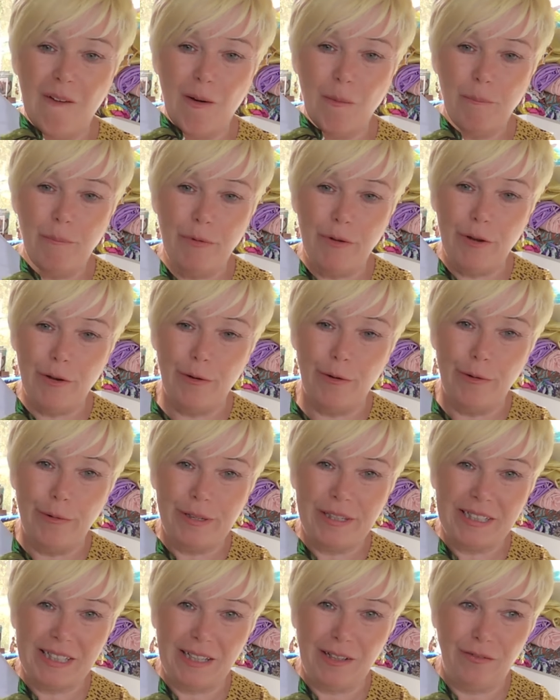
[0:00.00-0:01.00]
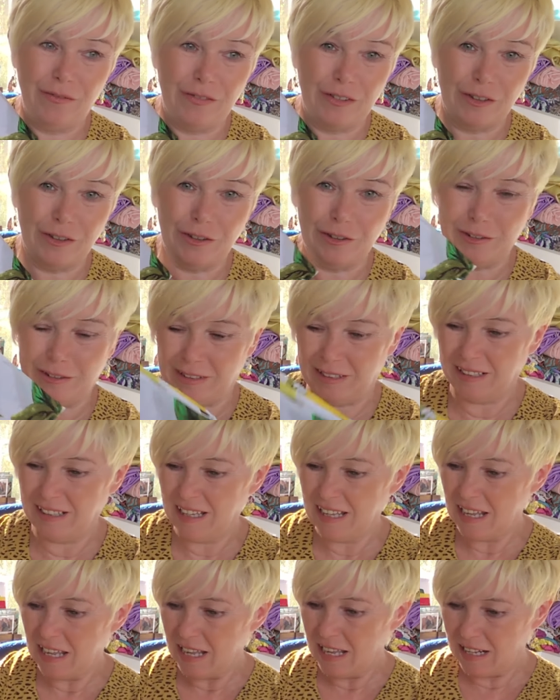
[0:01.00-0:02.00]
beautiful.
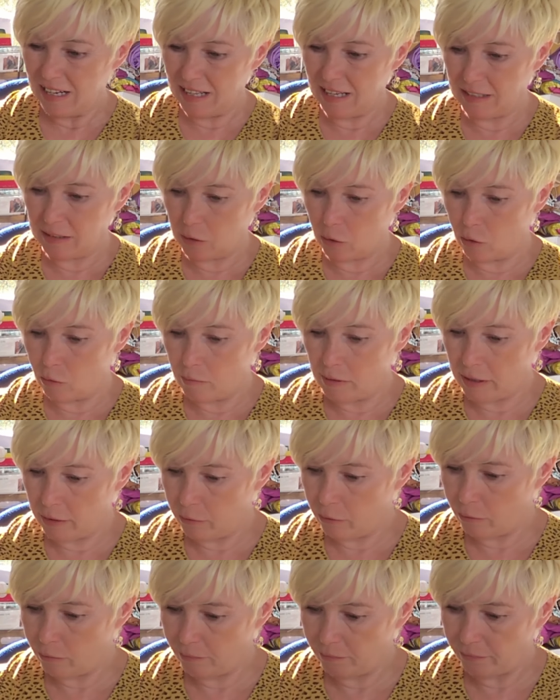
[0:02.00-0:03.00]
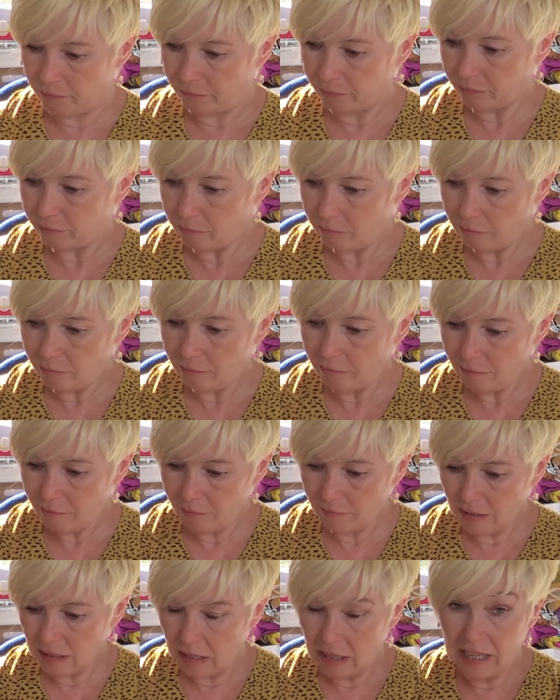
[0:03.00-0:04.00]
Let's open it up.
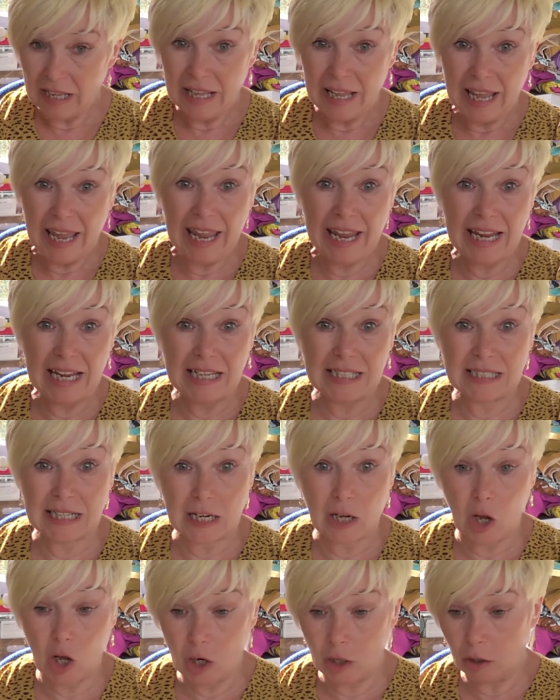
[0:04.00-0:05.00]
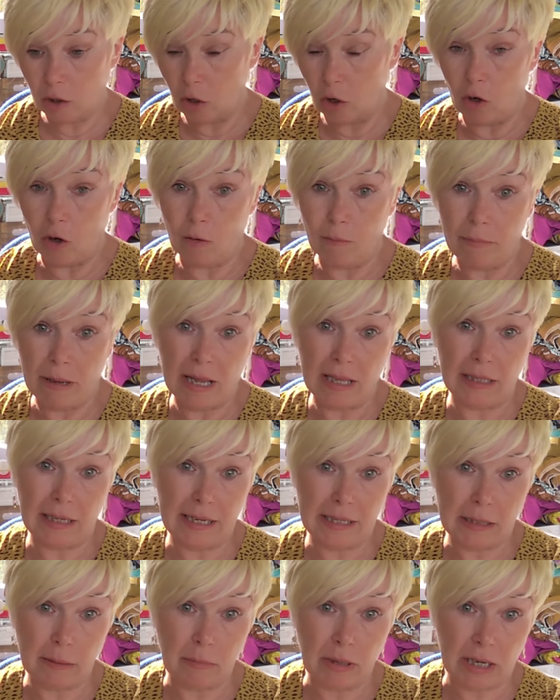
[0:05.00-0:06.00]
It is a cotton lawn by
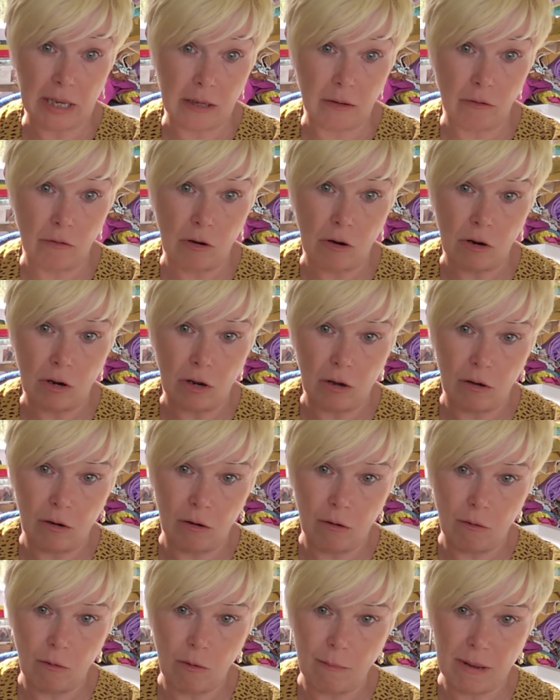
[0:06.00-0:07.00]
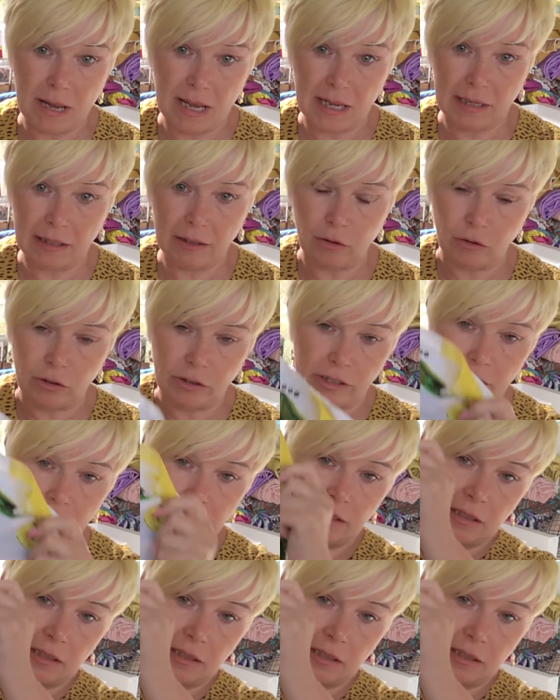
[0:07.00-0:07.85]
Lady McElroy. Oh, my goodness.